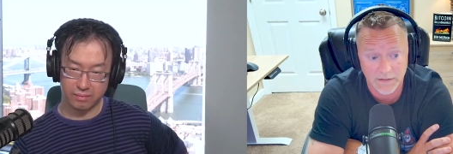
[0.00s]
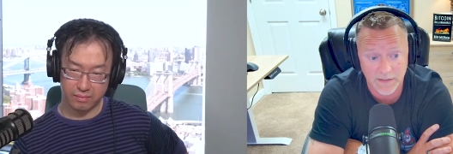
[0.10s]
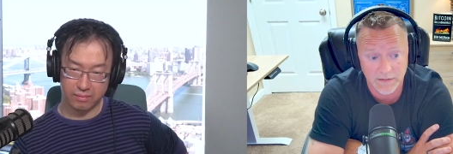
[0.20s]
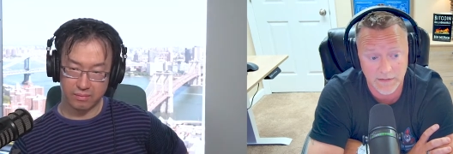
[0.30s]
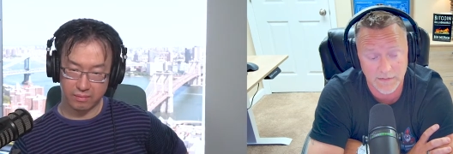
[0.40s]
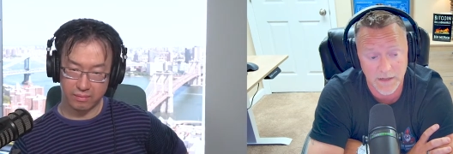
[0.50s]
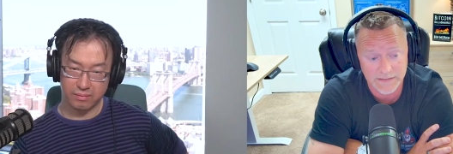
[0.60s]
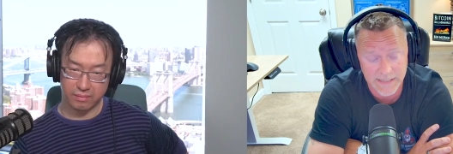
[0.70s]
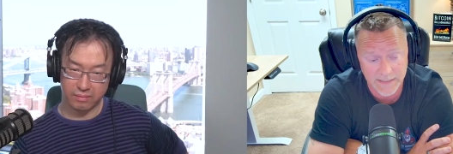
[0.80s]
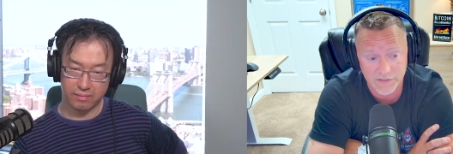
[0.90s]
Speaker 1: in
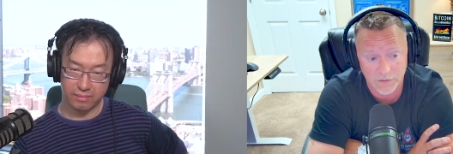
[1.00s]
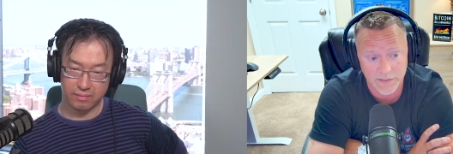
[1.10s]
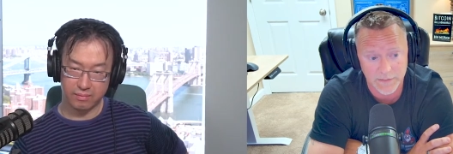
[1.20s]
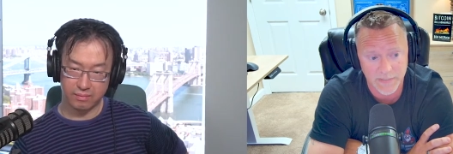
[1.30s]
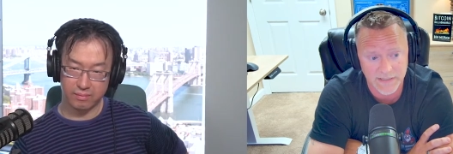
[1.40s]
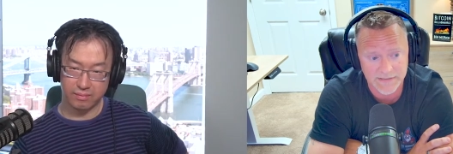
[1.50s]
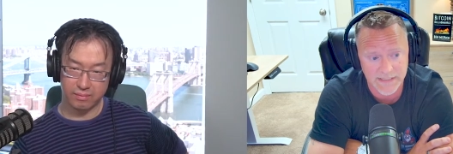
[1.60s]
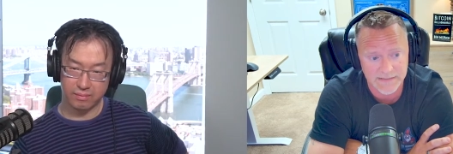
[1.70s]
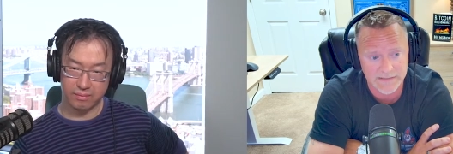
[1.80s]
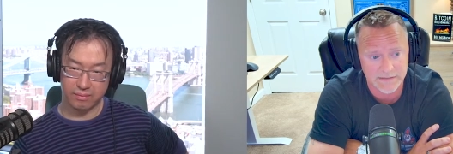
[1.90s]
lockdown it's currently in beta
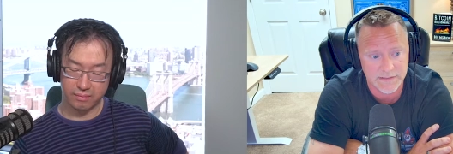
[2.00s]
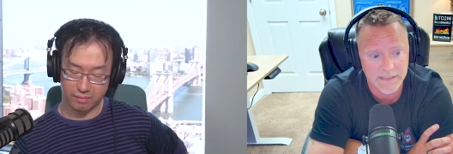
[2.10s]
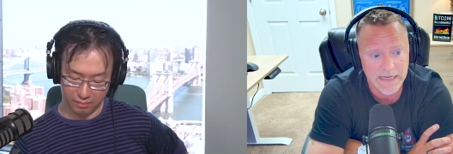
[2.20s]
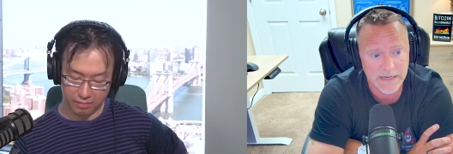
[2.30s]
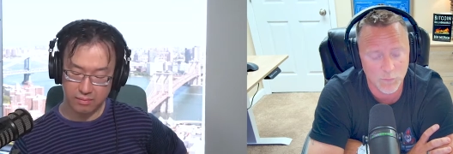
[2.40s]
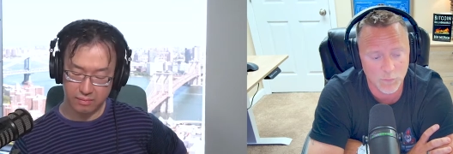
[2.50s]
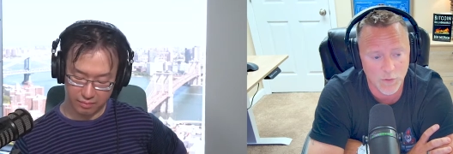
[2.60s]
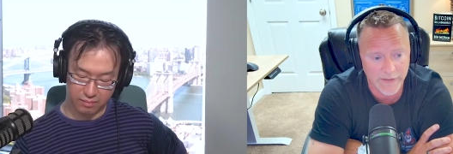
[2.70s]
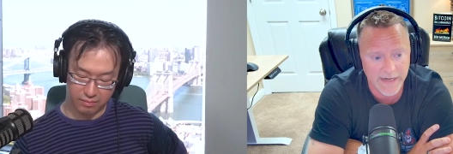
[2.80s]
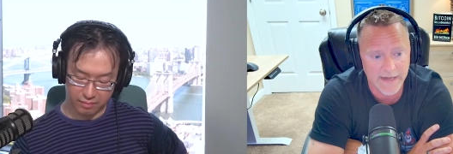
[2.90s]
test and and we'll
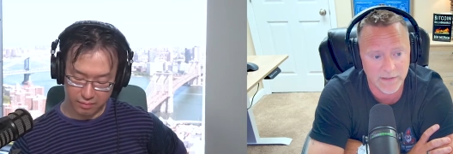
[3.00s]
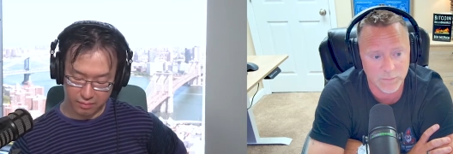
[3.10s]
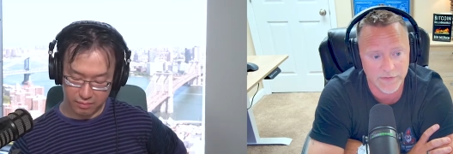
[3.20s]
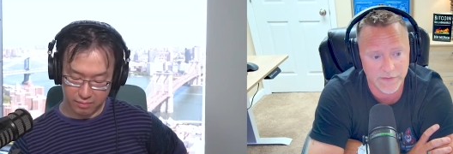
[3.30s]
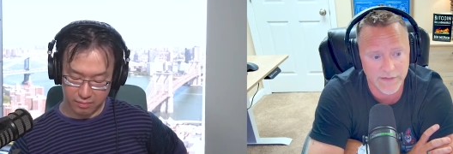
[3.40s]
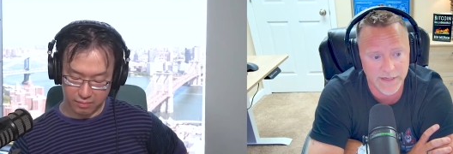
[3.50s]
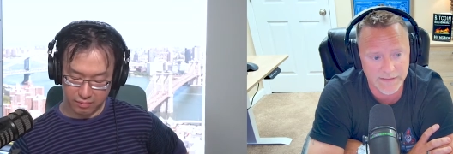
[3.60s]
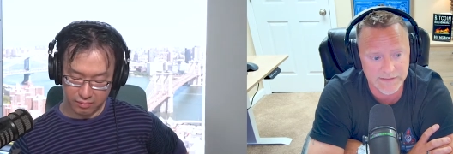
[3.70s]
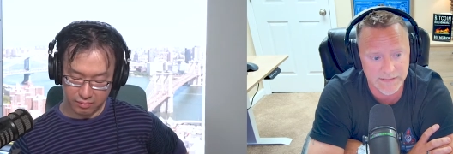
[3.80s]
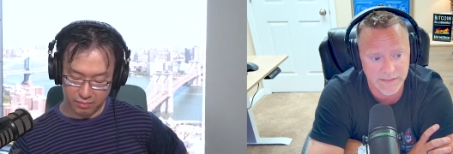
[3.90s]
roll that out here within the
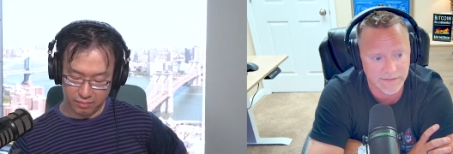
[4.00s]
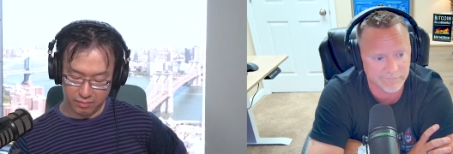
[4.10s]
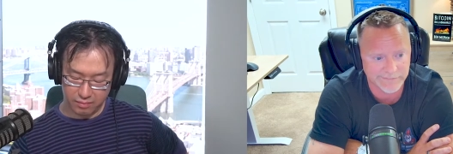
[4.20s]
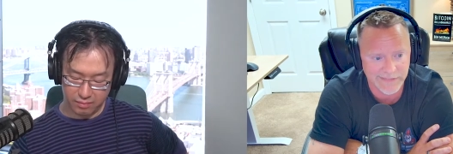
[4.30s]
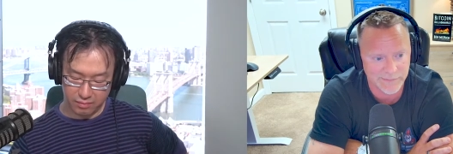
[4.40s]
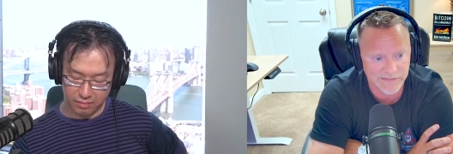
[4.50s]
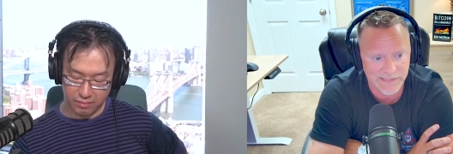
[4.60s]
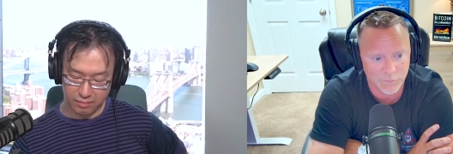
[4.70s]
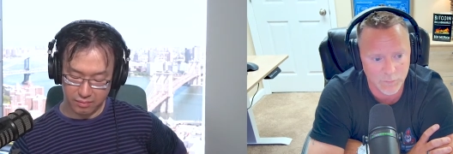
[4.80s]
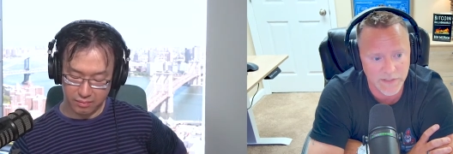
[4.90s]
next um, you know
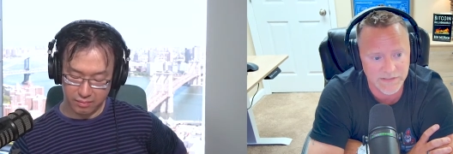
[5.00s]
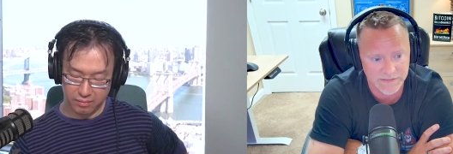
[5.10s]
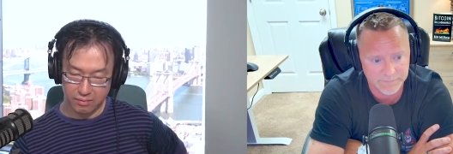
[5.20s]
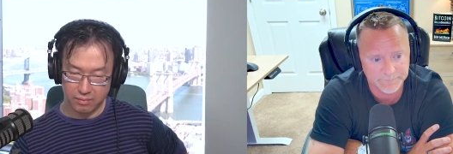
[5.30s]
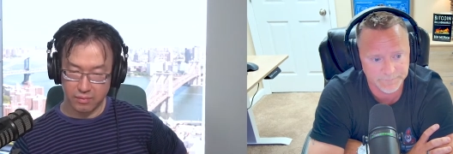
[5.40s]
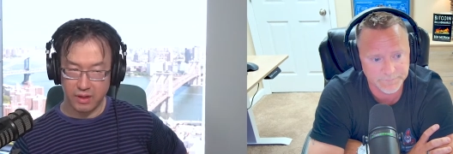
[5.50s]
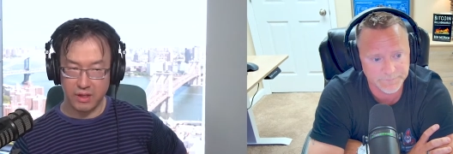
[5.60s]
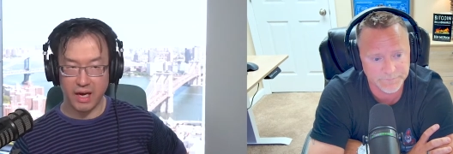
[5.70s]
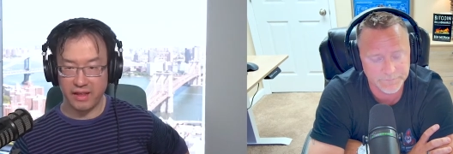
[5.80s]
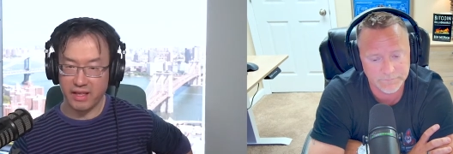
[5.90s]
several months
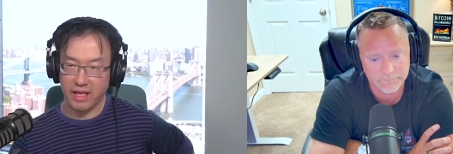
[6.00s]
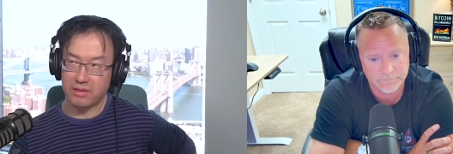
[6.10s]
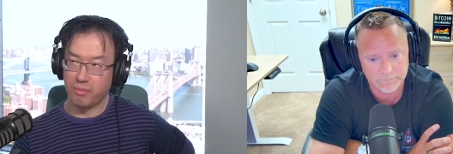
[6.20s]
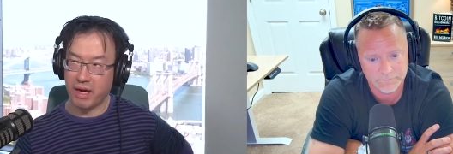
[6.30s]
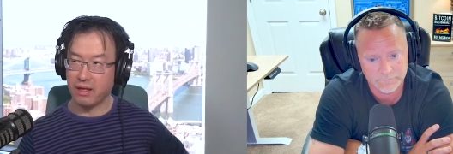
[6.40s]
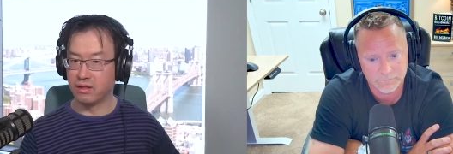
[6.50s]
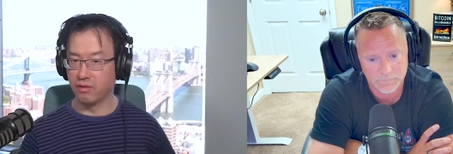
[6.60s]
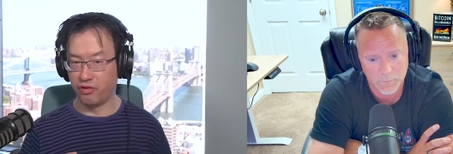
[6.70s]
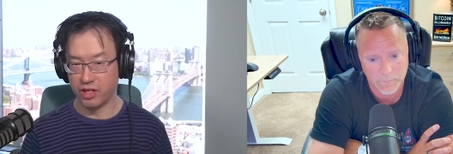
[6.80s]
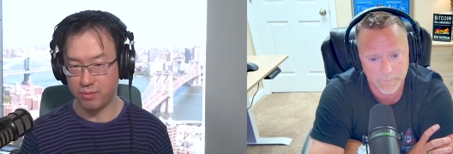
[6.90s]
Speaker 2: yeah, I think that's the main
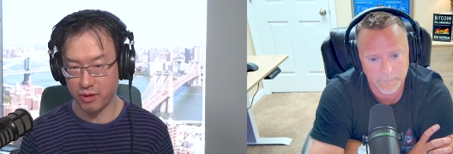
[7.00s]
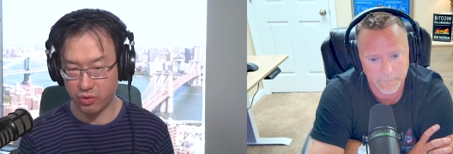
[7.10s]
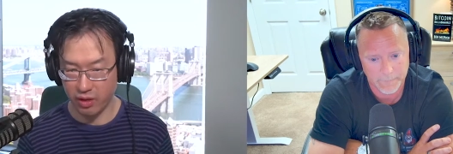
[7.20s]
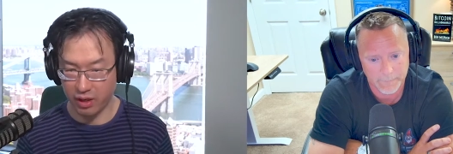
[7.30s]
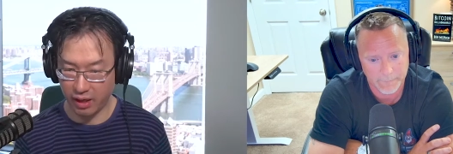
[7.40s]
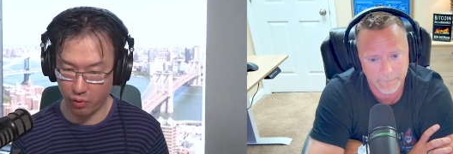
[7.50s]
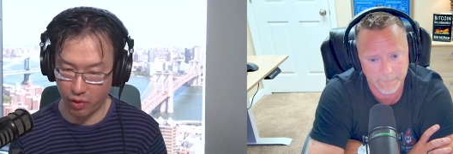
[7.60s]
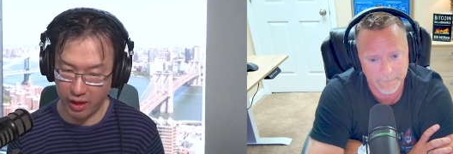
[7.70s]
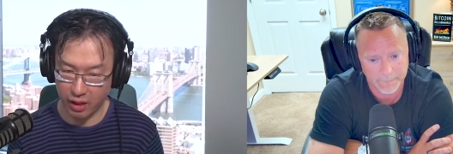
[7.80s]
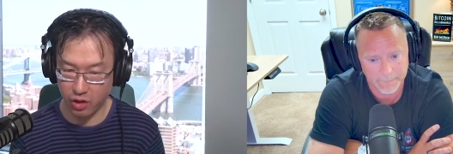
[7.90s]
difference between like
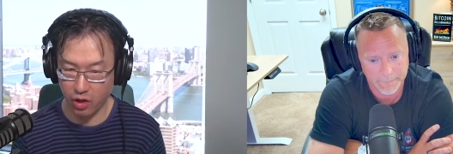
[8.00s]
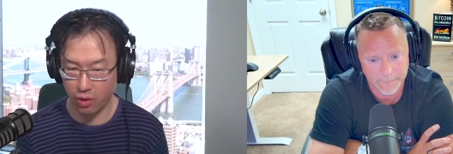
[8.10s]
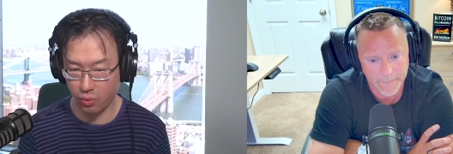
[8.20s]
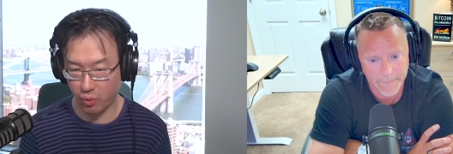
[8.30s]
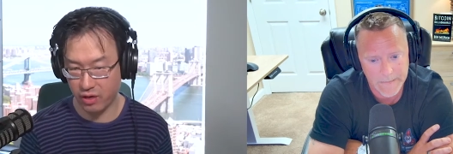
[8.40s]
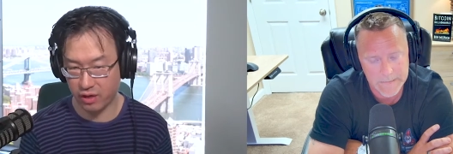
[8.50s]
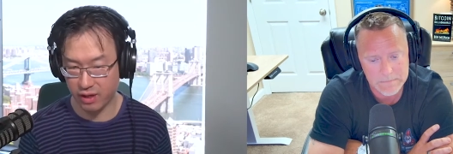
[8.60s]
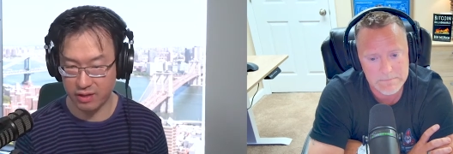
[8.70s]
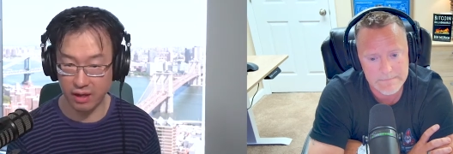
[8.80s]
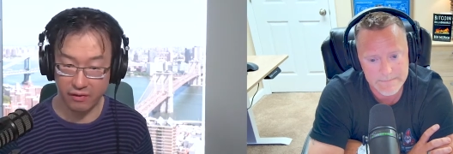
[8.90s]
running a node where you
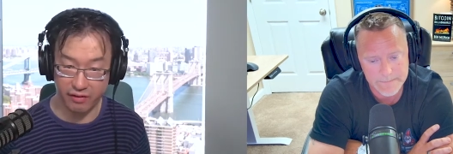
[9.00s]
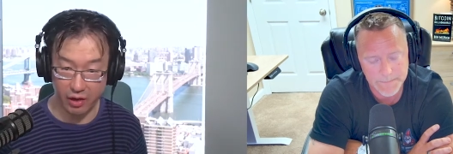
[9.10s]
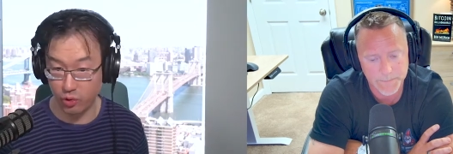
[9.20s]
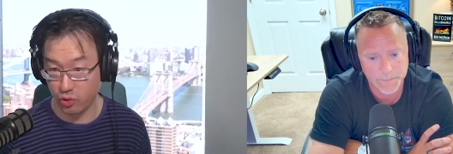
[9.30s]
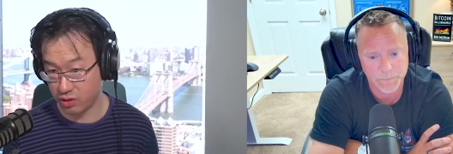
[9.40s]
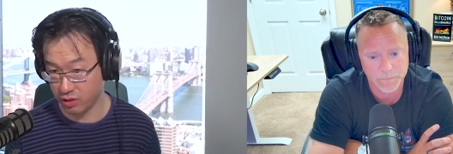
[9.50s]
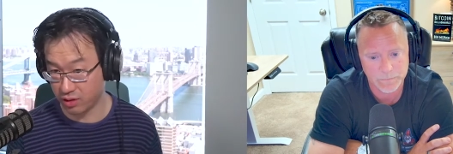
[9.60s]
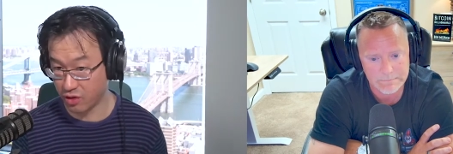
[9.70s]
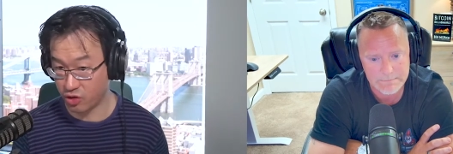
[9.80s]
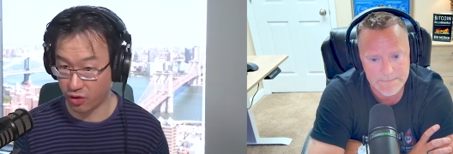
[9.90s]
can say if I lose the
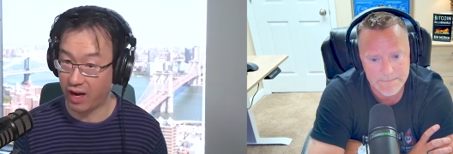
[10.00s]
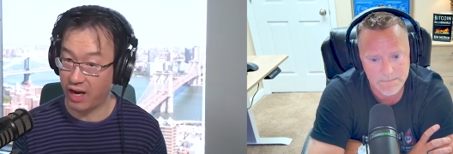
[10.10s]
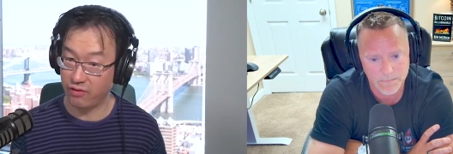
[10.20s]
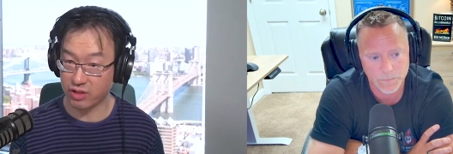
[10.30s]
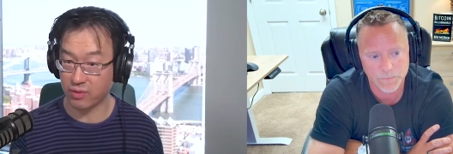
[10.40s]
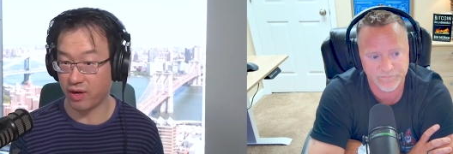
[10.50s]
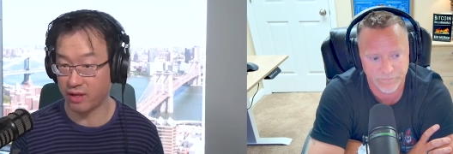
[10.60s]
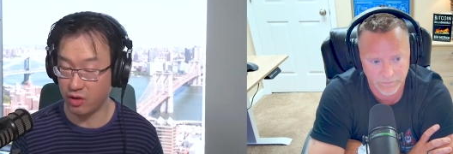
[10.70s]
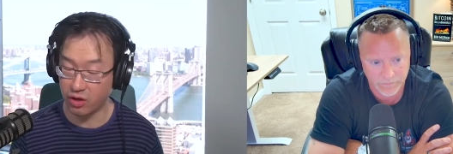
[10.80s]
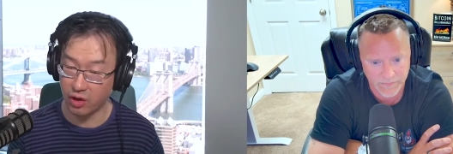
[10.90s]
drive or something
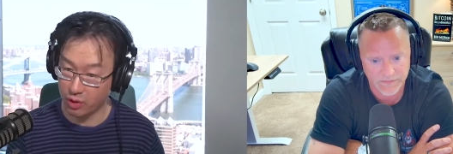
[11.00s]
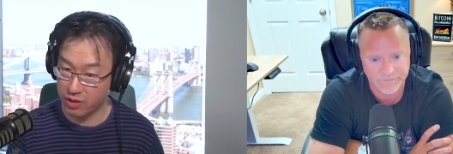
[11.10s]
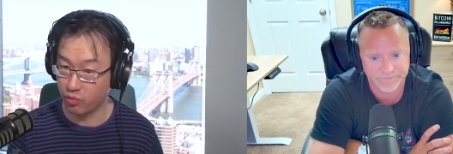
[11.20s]
like that, you can always